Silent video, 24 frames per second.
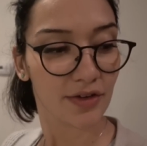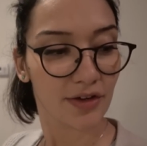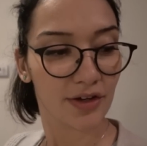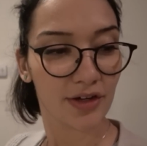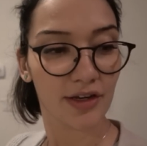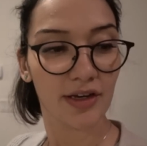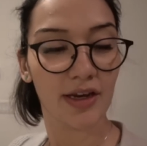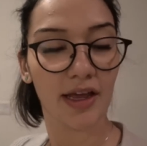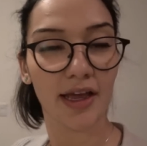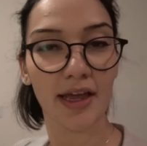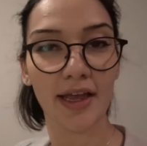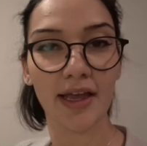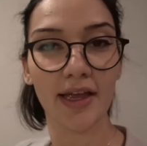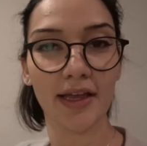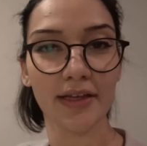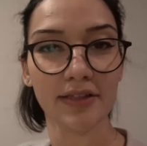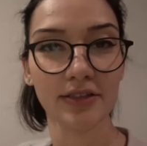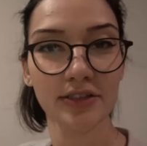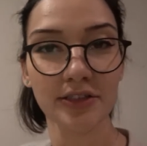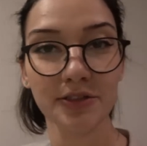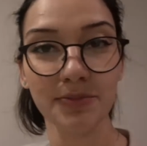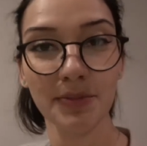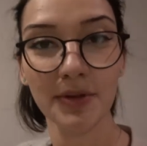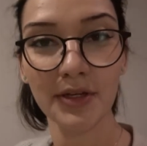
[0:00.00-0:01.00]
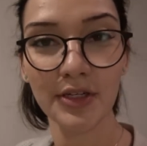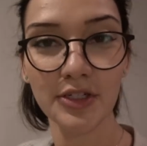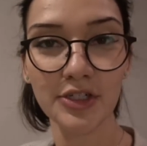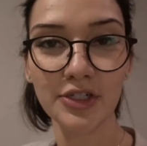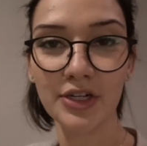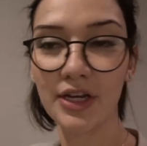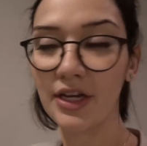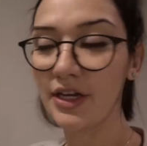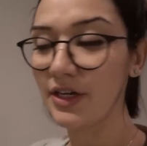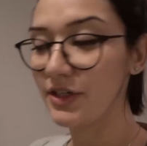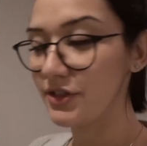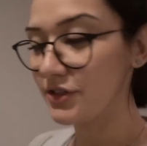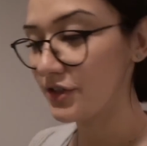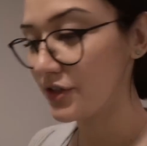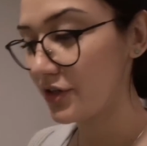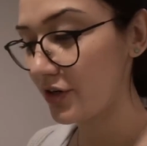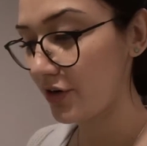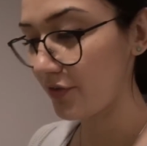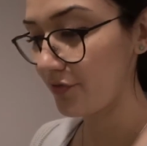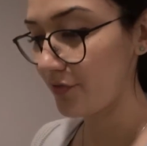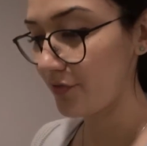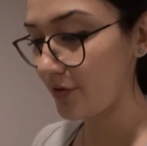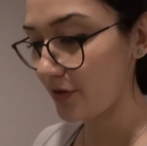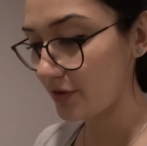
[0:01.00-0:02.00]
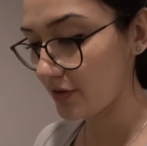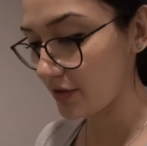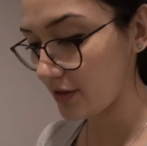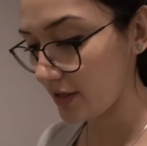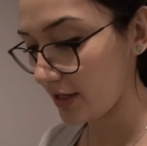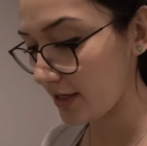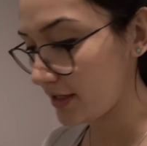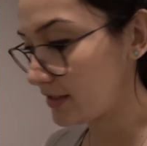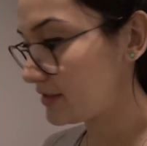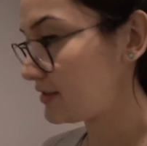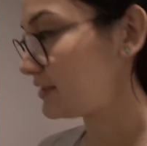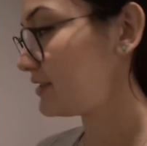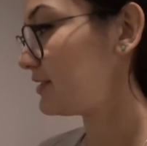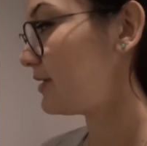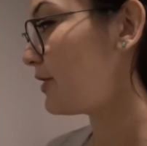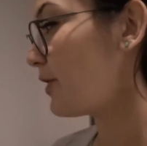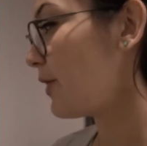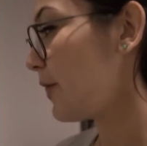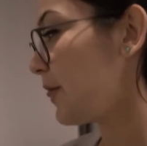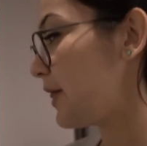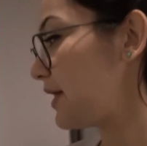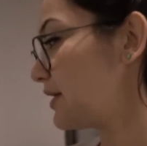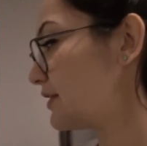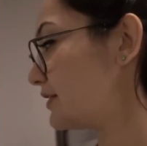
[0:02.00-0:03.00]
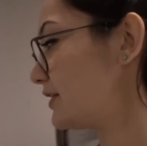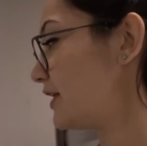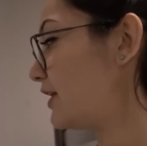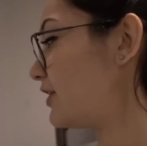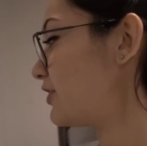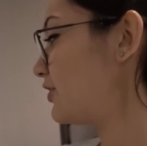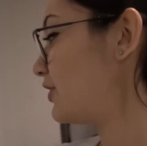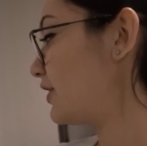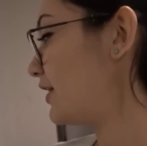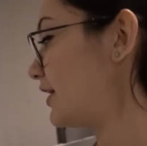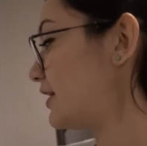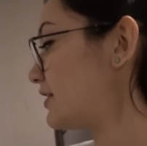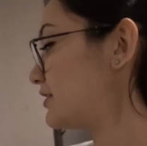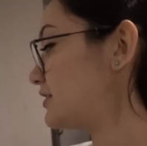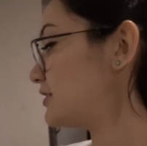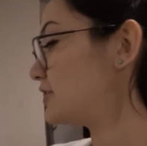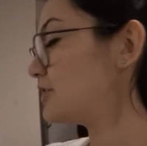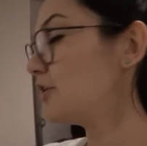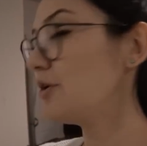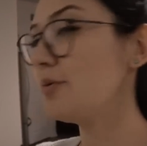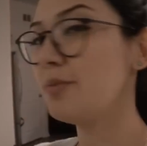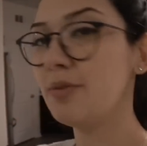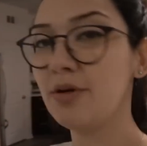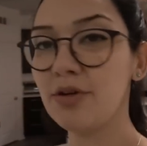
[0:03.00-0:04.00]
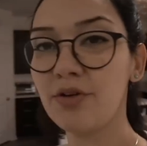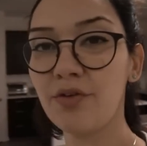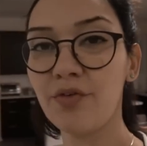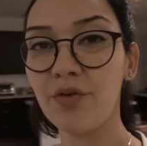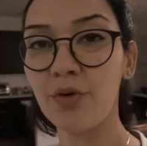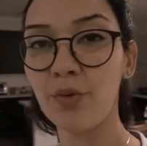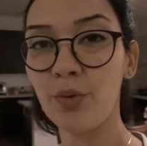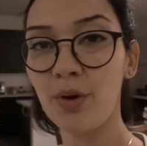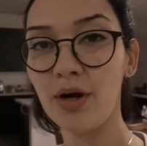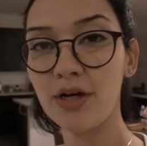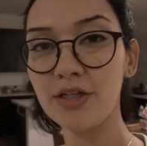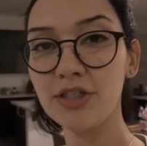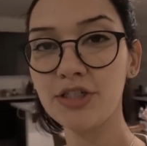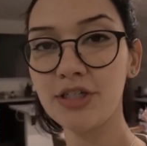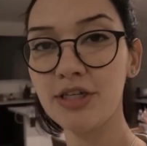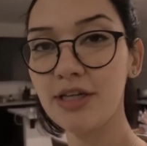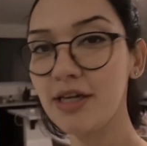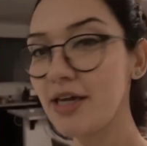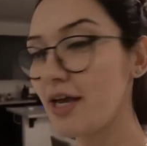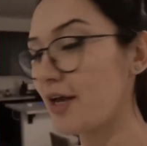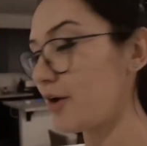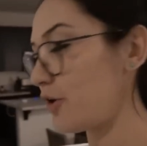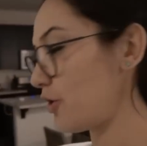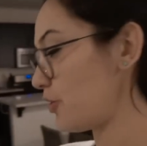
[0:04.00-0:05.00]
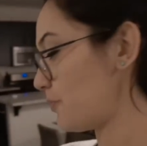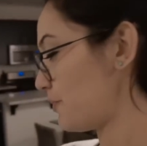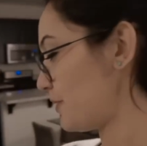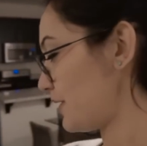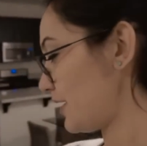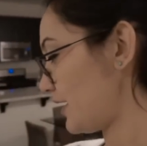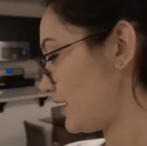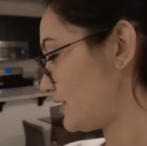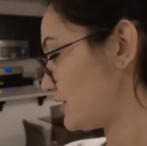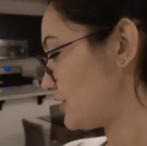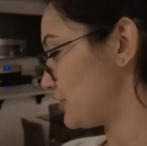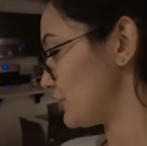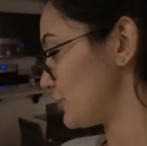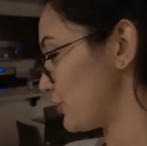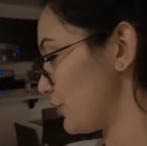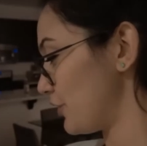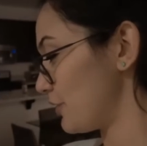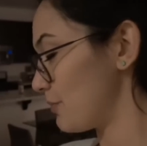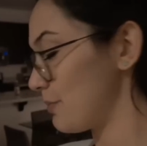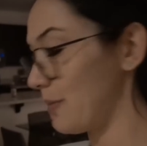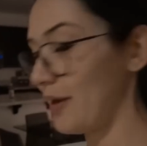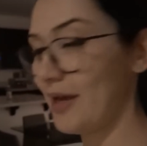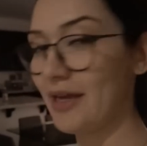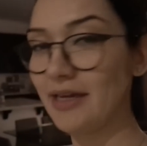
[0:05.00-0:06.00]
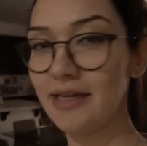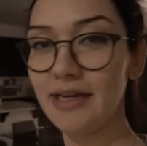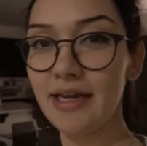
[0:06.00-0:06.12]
good night. Just making sure I can turn off all the lights. Thank you guys so much for watching. I hope you guys enjoyed my